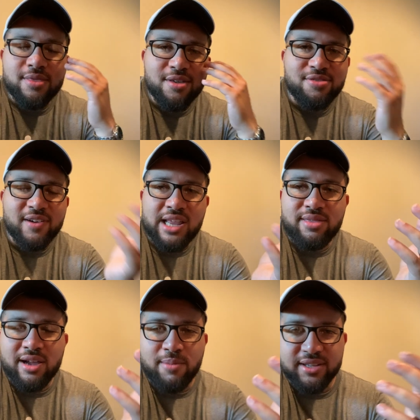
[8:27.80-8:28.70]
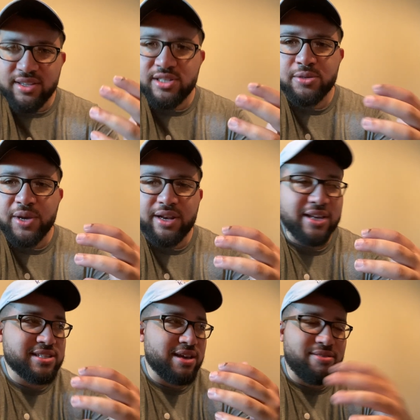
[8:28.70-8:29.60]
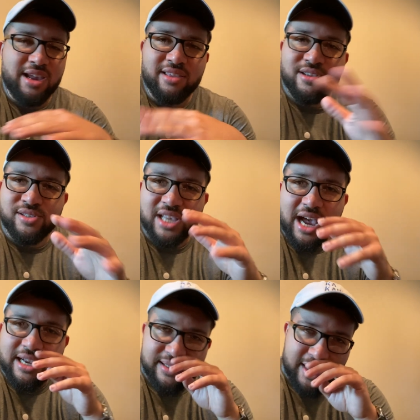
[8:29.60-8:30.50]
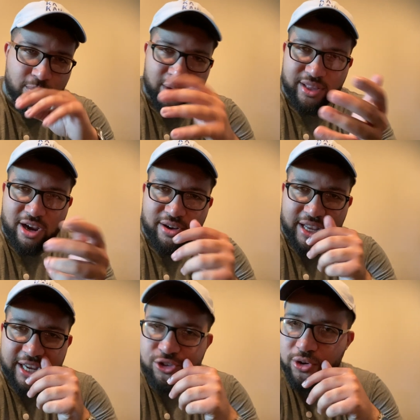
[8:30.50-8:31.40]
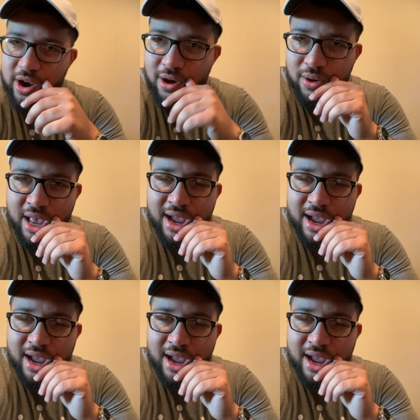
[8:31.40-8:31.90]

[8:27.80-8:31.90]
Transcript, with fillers: The funny thing about this suite is I think those guys that were in there in the intro,